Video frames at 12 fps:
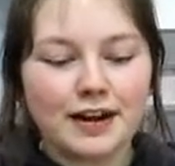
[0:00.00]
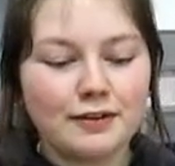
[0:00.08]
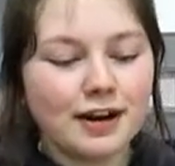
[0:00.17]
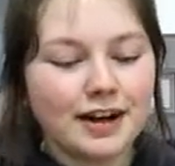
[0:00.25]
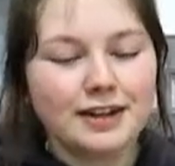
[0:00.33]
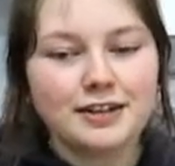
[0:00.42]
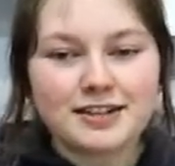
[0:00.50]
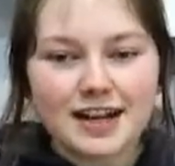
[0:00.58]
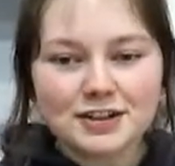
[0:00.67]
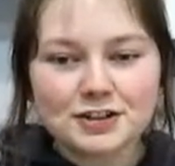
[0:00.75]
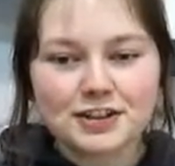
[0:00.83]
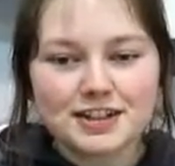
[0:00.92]
Right,
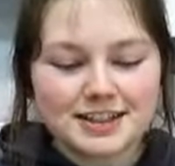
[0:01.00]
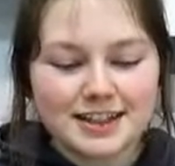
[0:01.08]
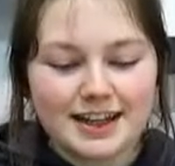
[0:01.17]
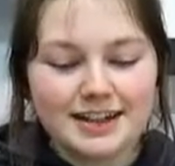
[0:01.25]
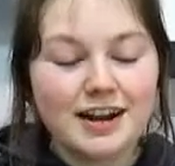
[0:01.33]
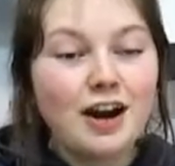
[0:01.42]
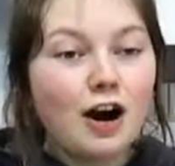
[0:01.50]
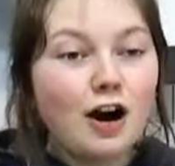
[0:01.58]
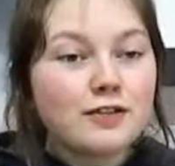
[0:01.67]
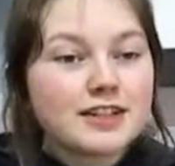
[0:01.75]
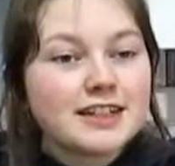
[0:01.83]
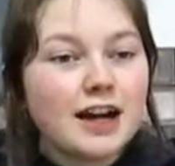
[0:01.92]
Sandra has said,
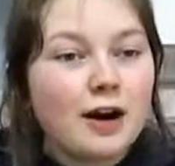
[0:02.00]
obviously,